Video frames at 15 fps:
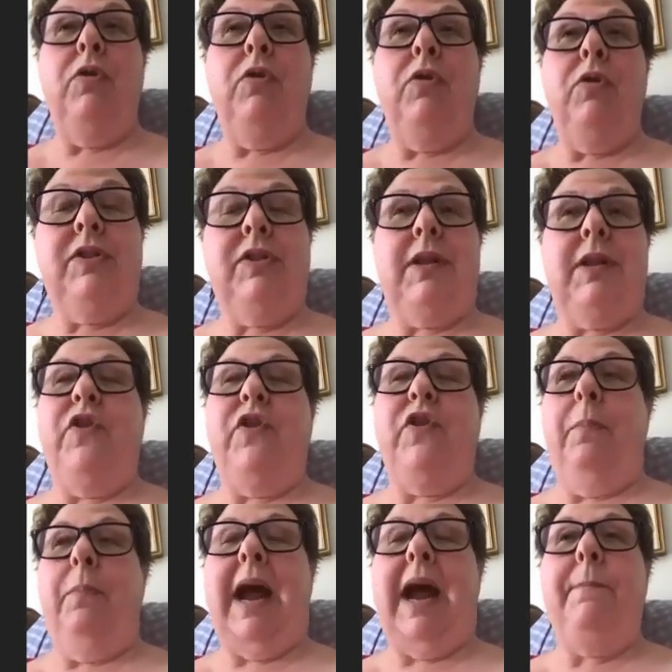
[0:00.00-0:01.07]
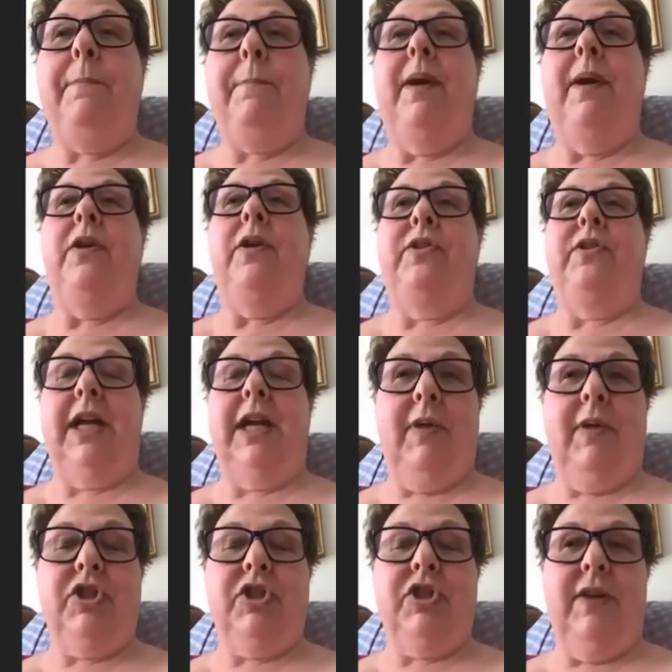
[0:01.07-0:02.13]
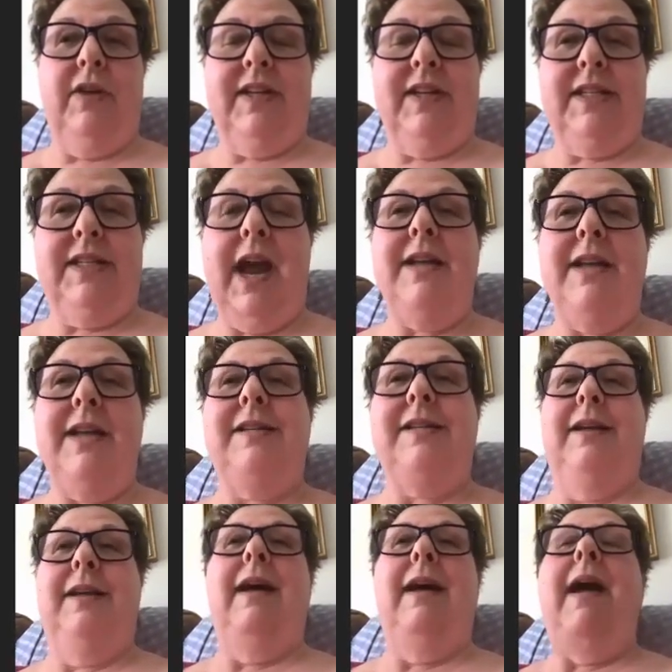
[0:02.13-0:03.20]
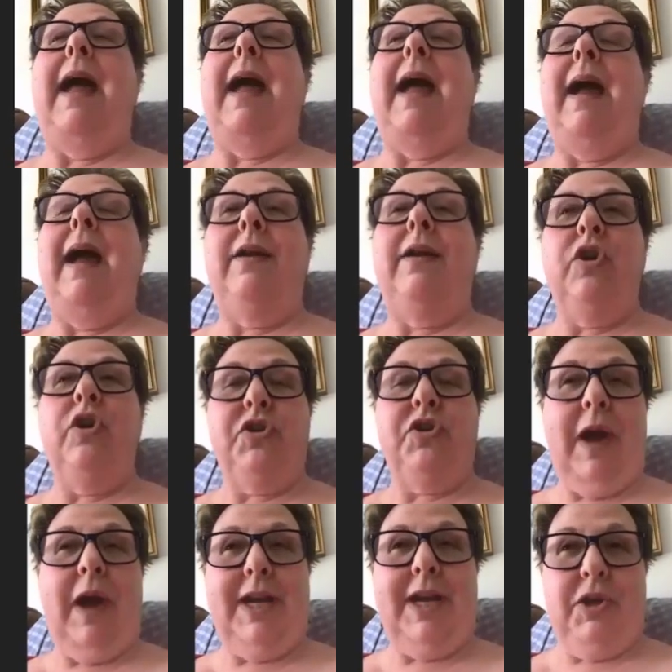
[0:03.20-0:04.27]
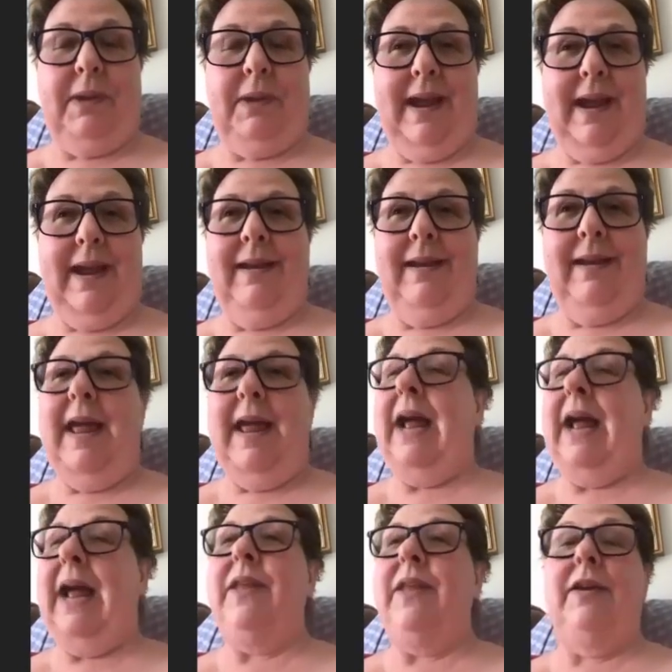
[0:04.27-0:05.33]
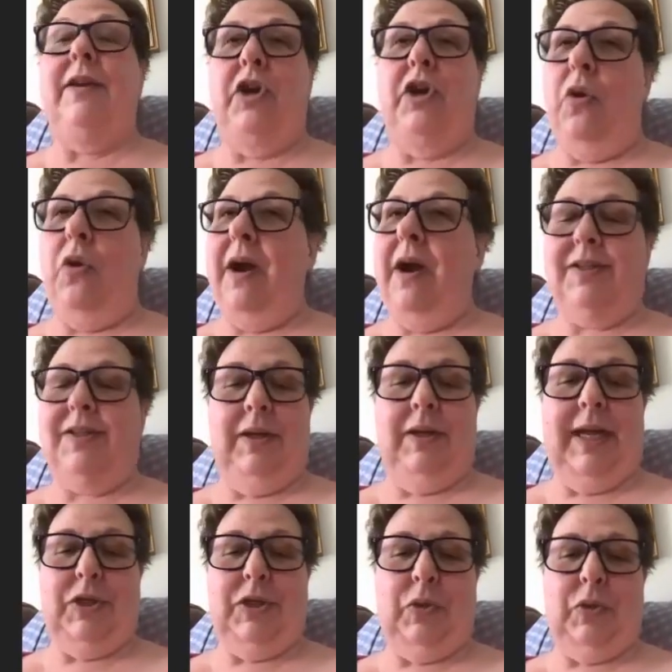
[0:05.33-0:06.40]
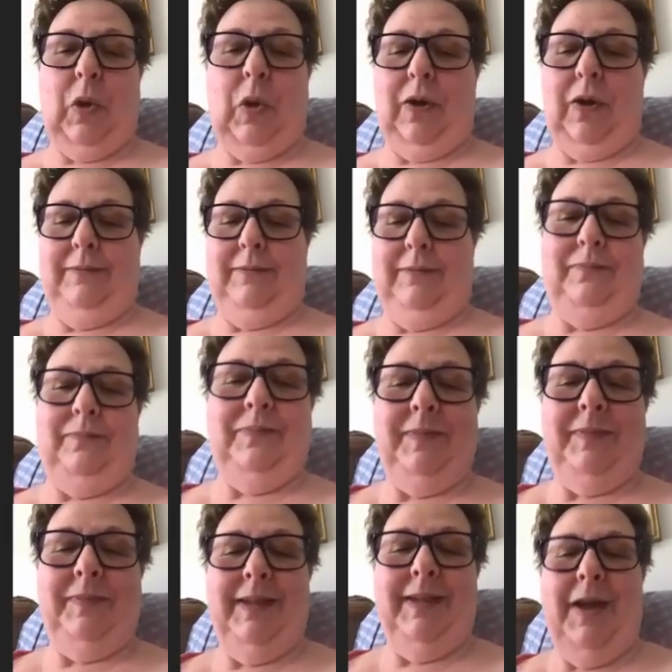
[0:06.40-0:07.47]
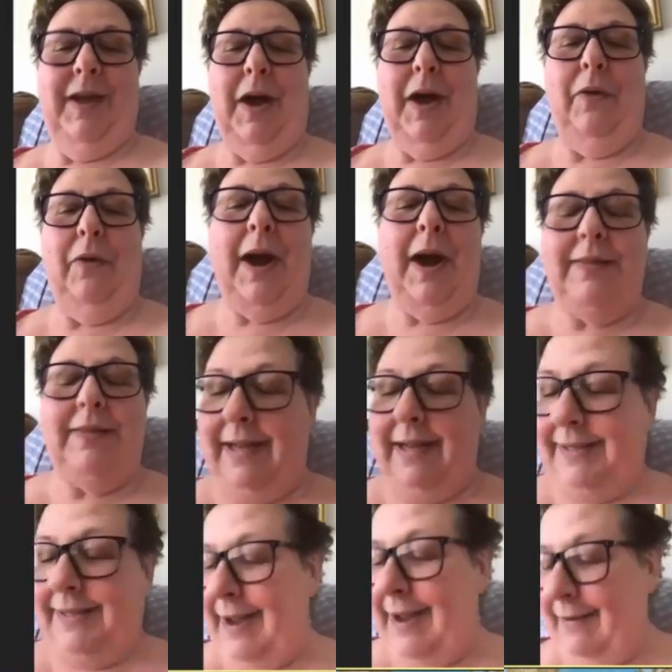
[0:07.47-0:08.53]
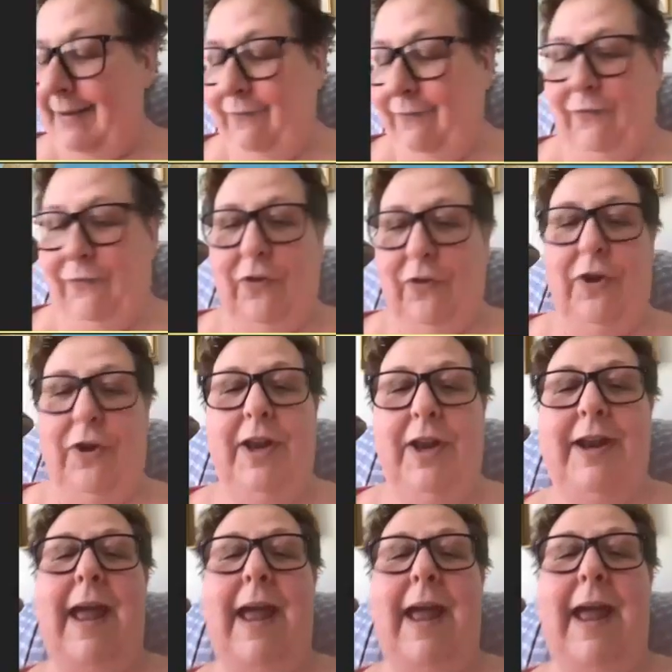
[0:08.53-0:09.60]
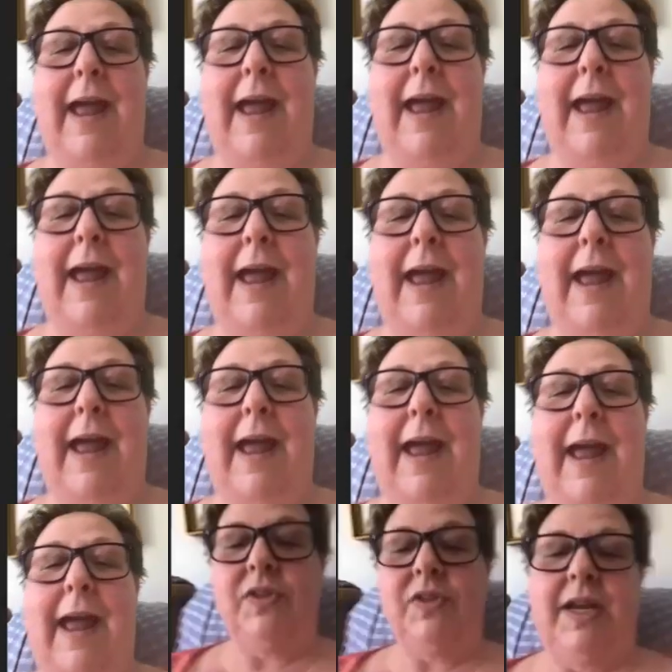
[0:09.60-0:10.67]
posts of your map, your declaration of intent, and your strategy plan. And then go hustle and get to work. All right, that's it for today. And we'll see